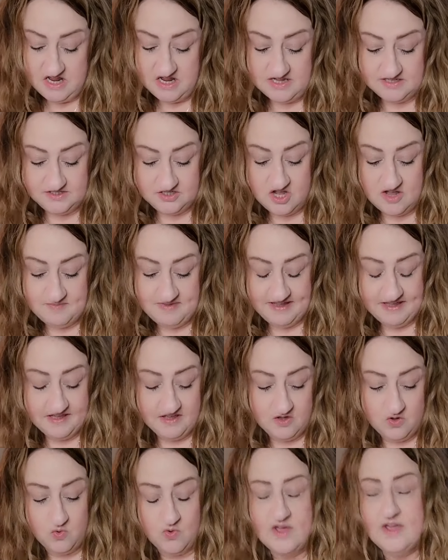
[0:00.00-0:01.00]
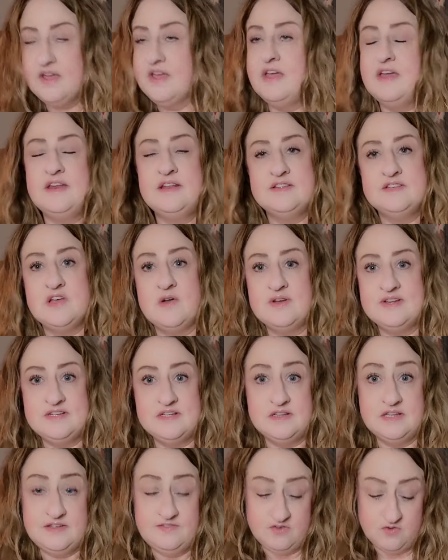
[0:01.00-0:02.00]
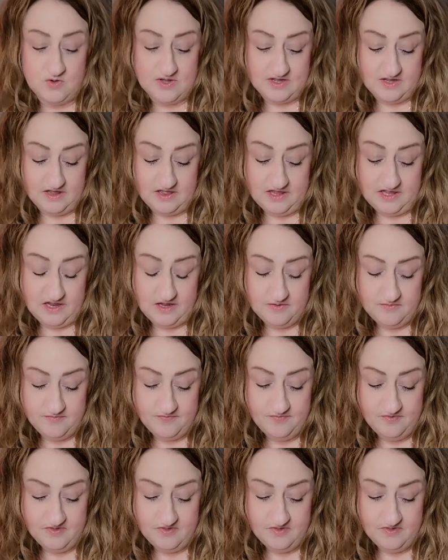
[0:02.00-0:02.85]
It's coming in quick and it's going to leave quickly.